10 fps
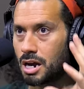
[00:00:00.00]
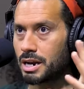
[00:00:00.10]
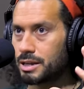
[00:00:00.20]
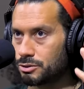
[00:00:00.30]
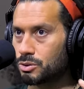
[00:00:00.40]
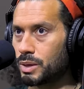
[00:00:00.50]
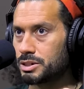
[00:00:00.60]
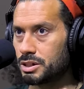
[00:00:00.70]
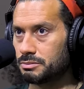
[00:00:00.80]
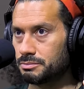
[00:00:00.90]
unanswered
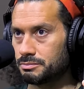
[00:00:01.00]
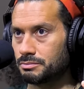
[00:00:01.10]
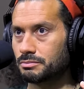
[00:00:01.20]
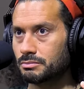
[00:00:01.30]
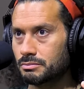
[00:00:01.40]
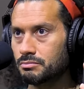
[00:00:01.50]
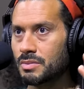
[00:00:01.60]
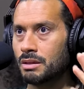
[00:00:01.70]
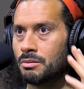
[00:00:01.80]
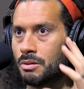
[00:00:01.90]
question.
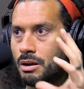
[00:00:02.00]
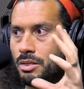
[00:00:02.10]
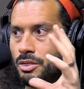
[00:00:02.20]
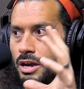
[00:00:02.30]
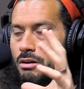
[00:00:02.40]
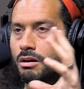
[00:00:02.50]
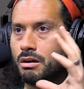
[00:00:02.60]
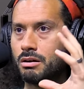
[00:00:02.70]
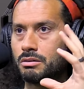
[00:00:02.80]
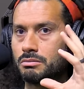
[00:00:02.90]
There
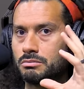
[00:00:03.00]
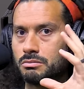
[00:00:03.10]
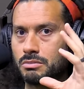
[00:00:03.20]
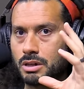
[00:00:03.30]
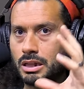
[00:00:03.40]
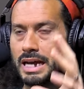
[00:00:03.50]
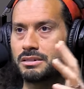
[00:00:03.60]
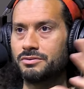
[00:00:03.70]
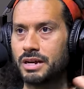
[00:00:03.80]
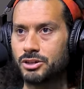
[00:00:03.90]
are
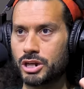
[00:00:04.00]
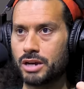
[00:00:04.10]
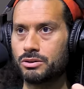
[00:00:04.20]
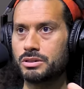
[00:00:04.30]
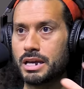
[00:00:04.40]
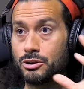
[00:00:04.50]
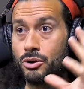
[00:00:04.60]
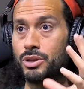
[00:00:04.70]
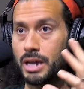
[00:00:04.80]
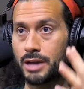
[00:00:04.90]
classified channels that
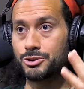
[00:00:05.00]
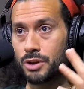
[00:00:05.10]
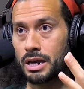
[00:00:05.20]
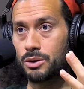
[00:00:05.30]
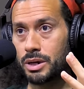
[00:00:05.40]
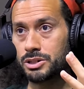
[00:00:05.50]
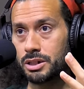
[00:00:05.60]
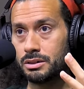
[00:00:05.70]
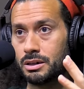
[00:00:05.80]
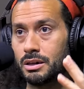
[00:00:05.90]
know the answer to that
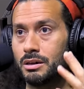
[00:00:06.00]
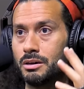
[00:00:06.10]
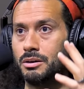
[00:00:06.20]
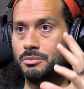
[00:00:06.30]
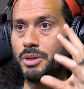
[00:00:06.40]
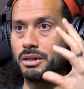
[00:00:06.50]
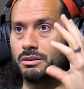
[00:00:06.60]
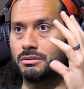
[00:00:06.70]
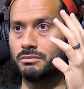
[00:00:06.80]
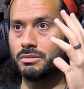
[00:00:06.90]
question. But
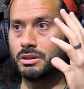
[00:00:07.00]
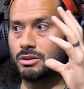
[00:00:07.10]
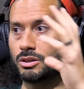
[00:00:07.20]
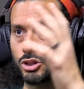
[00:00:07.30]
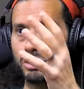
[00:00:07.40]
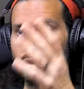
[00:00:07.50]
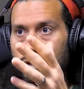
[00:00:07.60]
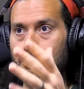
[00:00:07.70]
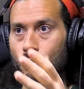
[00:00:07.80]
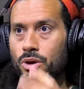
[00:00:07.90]
just to
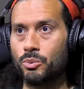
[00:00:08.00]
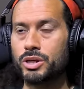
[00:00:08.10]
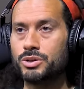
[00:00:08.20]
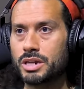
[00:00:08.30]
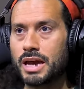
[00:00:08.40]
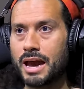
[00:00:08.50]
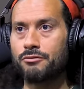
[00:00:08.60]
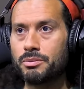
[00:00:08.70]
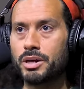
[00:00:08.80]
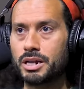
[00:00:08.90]
your point, when you say
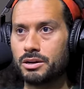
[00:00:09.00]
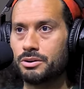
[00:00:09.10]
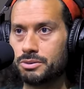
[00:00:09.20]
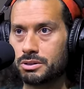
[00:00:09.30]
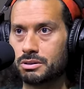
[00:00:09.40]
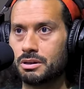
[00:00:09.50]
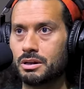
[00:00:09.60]
everybody knows,